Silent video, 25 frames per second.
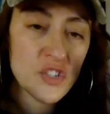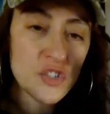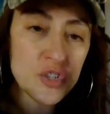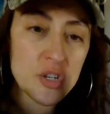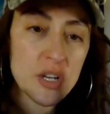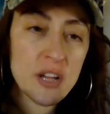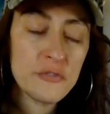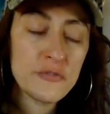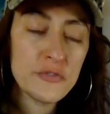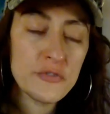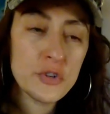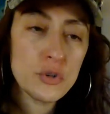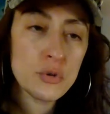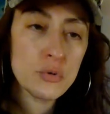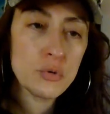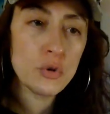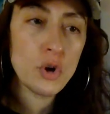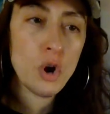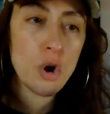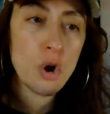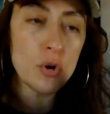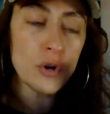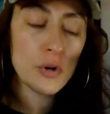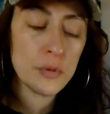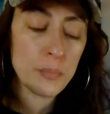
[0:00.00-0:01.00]
If you
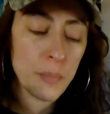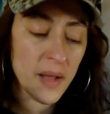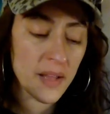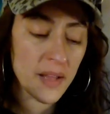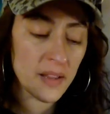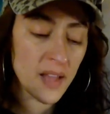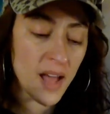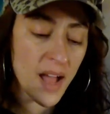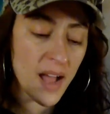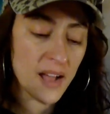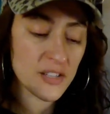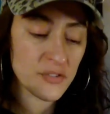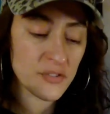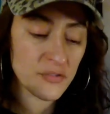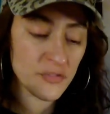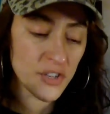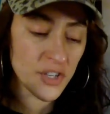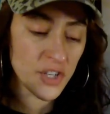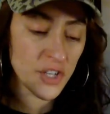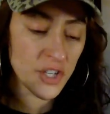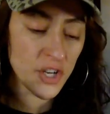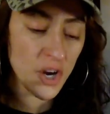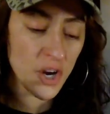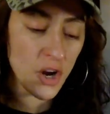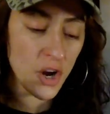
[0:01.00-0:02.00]
go to my last
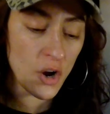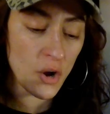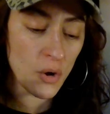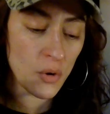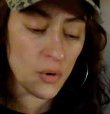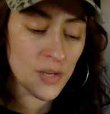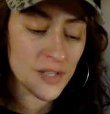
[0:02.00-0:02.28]
video,